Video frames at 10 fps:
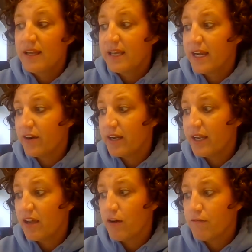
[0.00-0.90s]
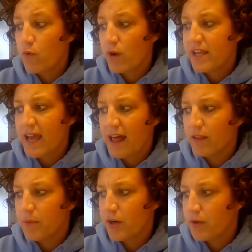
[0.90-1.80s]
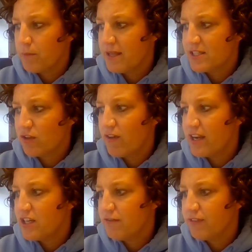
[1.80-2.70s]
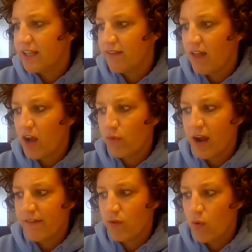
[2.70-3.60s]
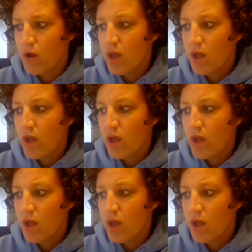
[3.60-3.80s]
carrying a .40 caliber Pennsylvania flintlock rifle,